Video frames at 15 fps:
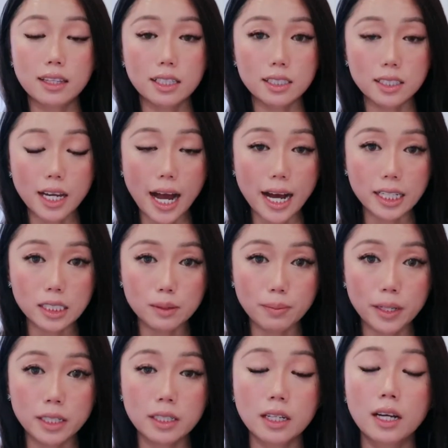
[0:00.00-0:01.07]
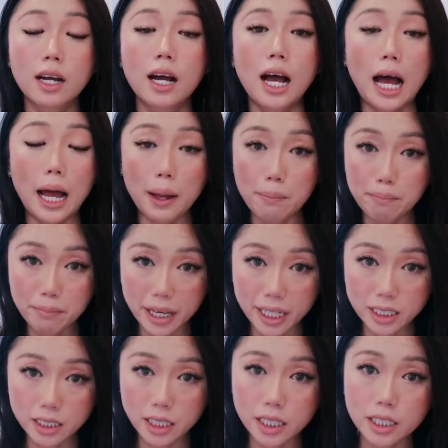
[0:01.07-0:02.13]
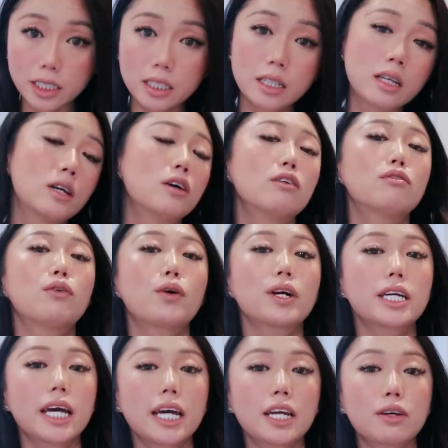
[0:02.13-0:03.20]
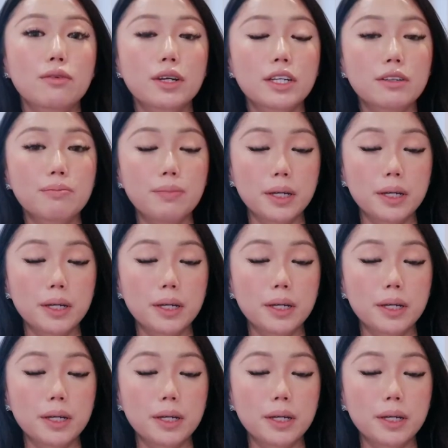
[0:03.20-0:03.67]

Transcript: This has been amazing for getting rid of